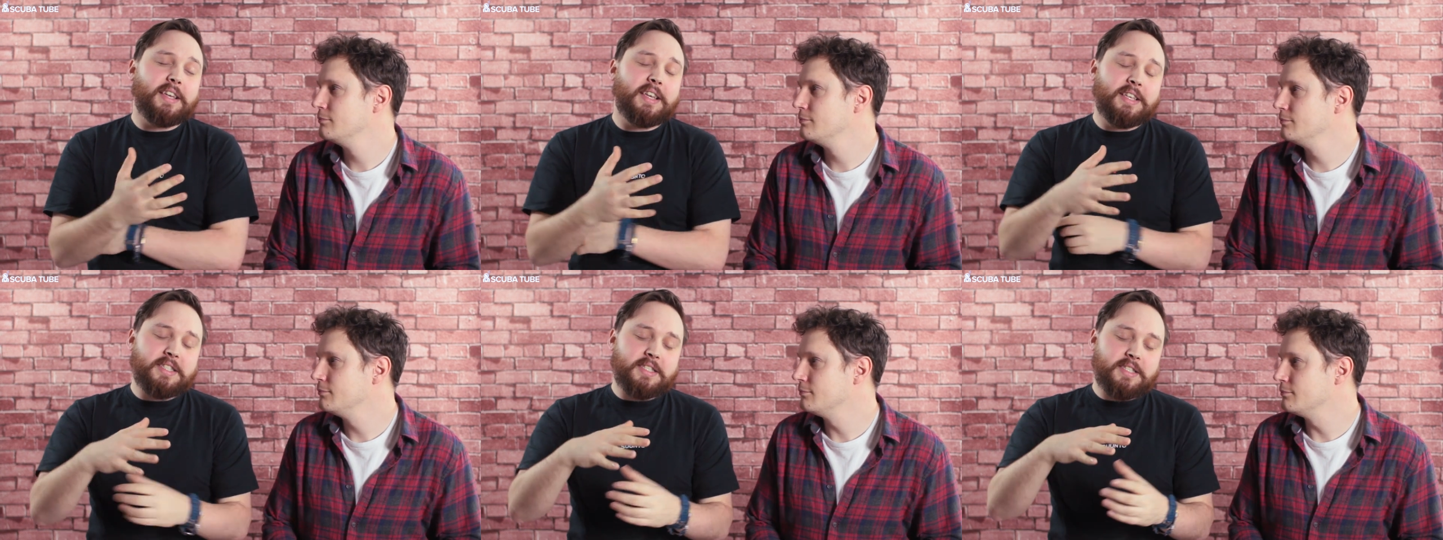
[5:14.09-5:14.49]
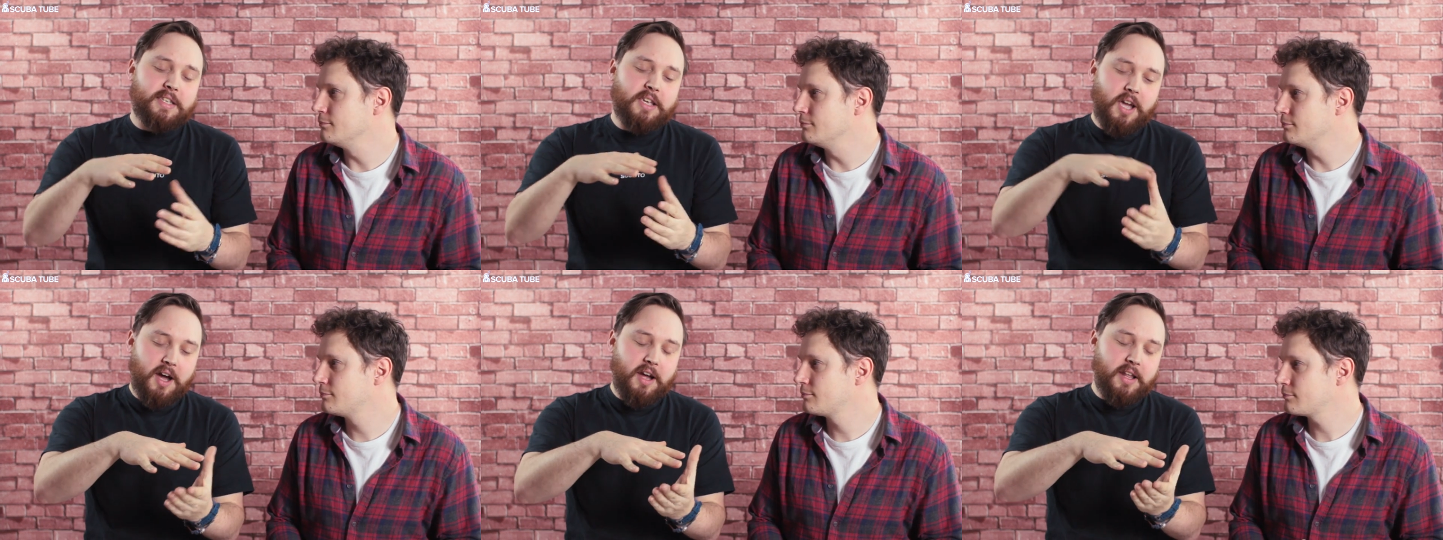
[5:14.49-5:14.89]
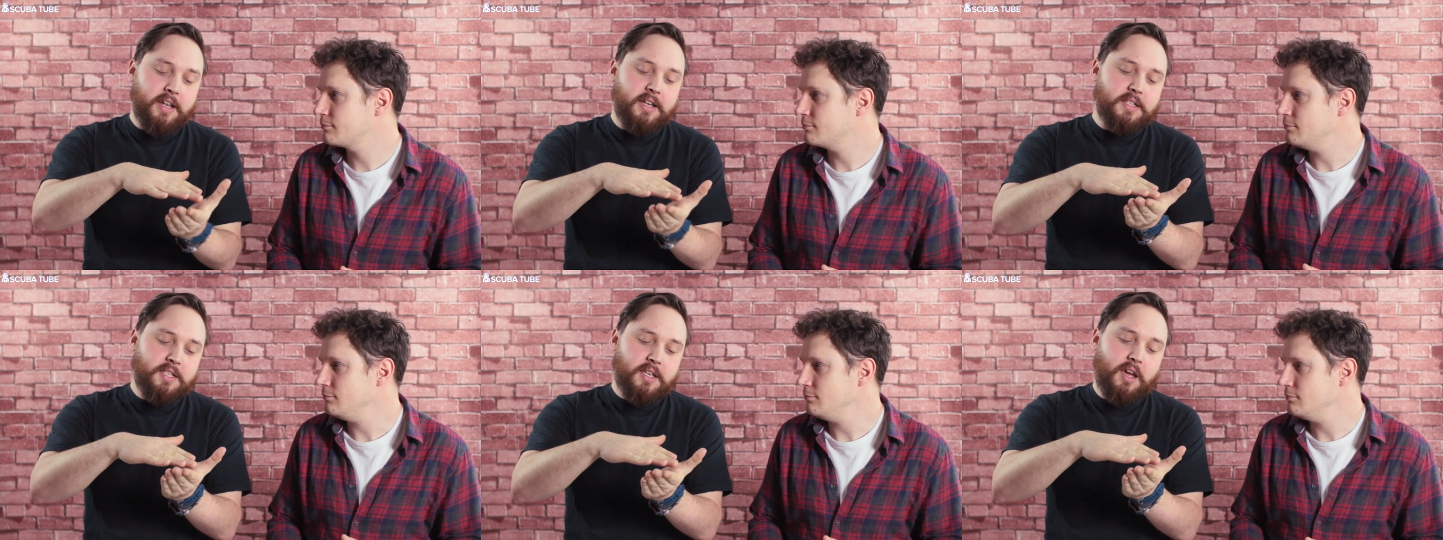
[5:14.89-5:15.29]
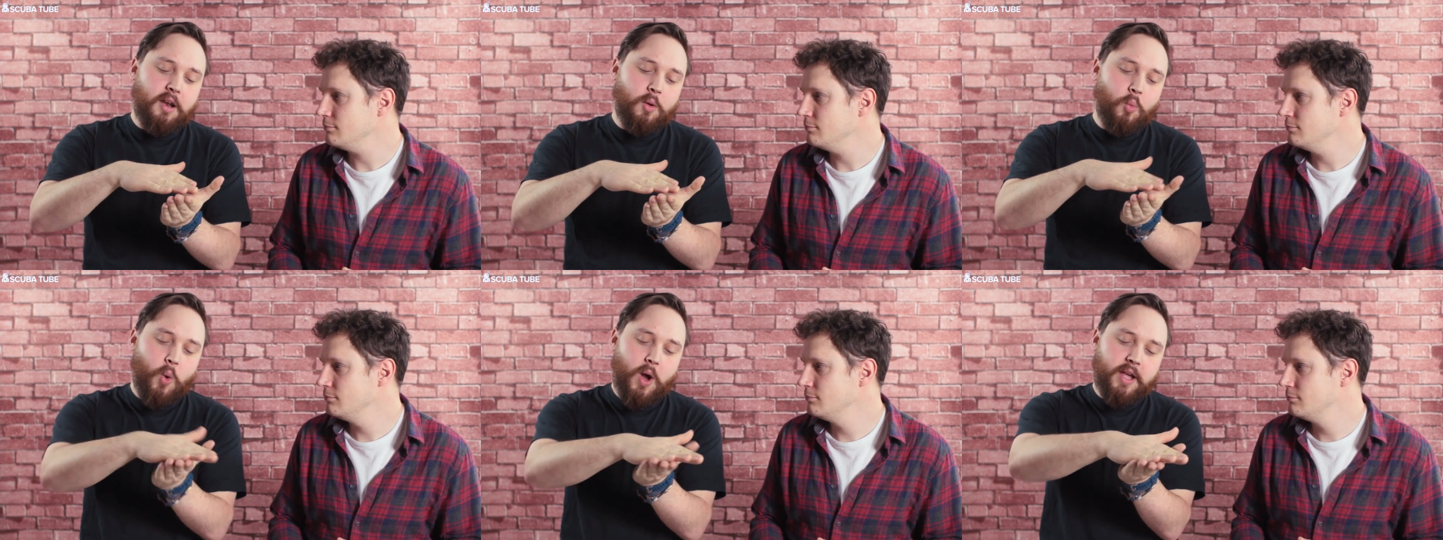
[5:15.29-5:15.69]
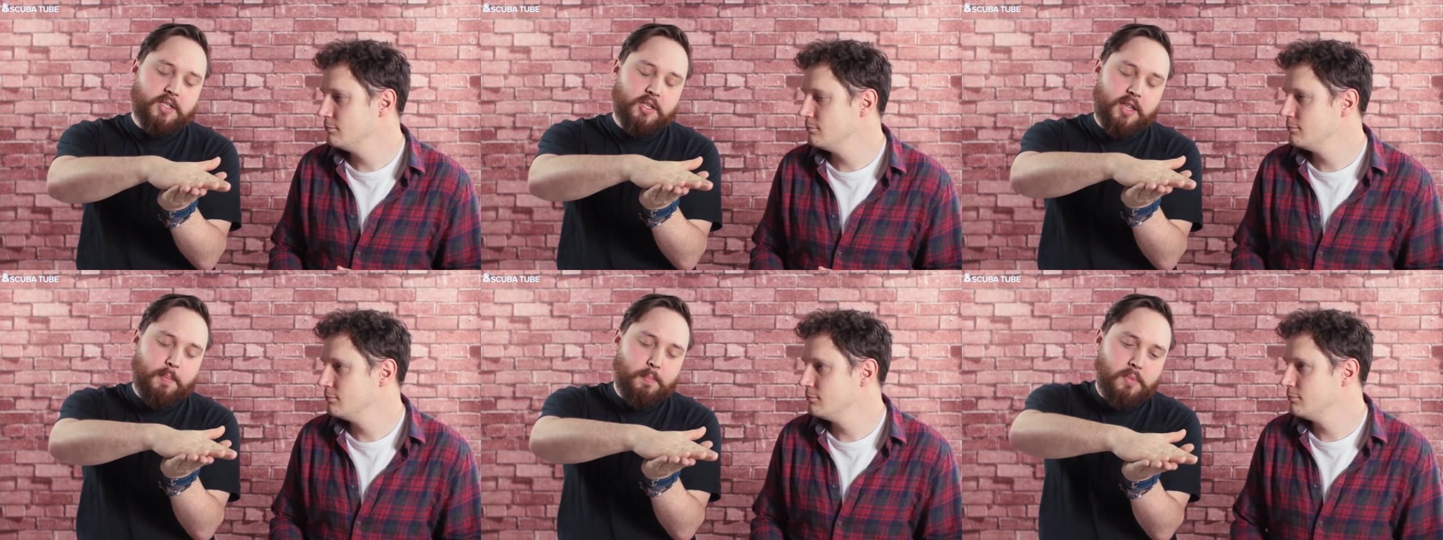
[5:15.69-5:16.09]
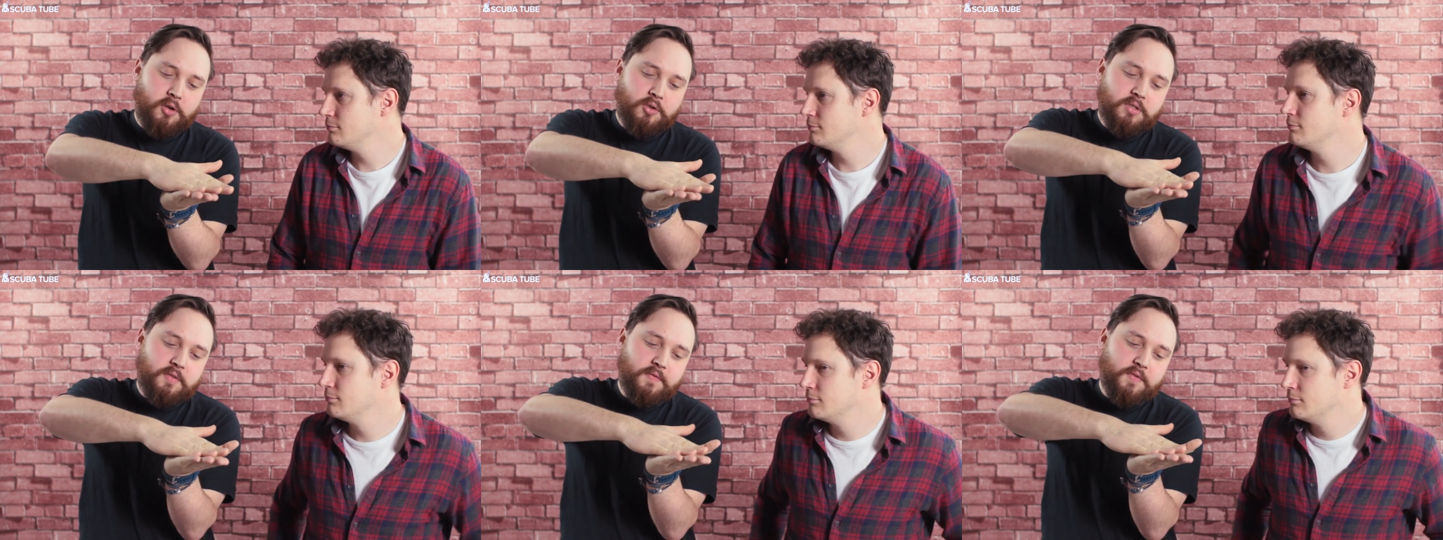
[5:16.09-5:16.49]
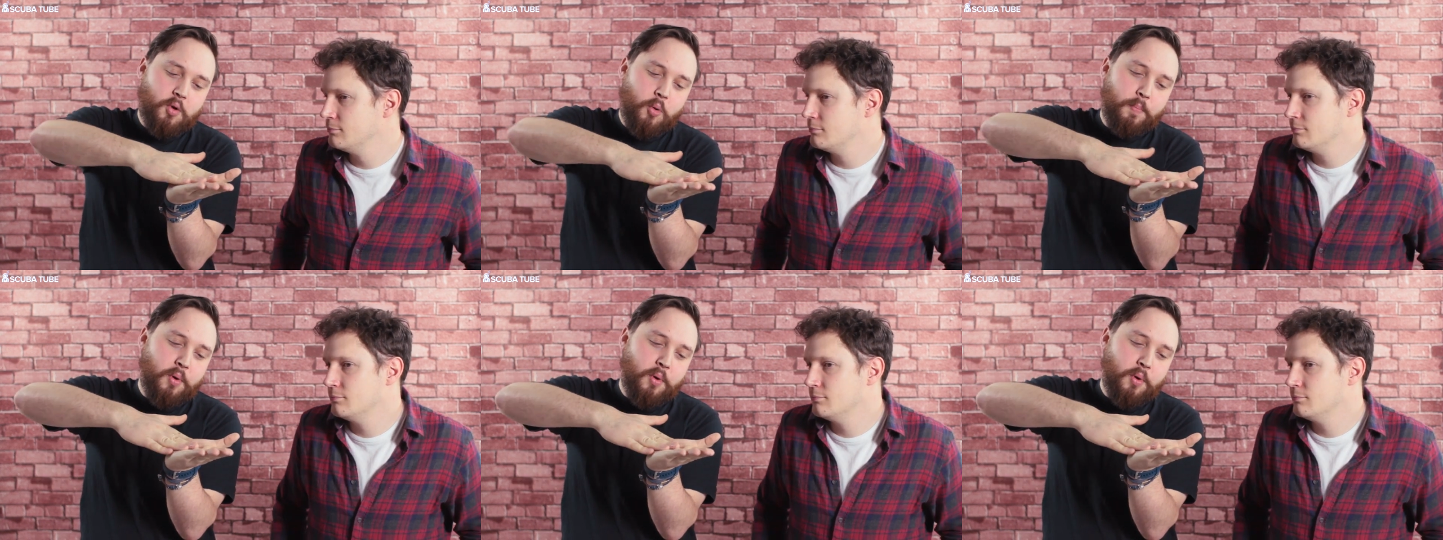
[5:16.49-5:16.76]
Speaker 1: is cut in a certain way so that most of your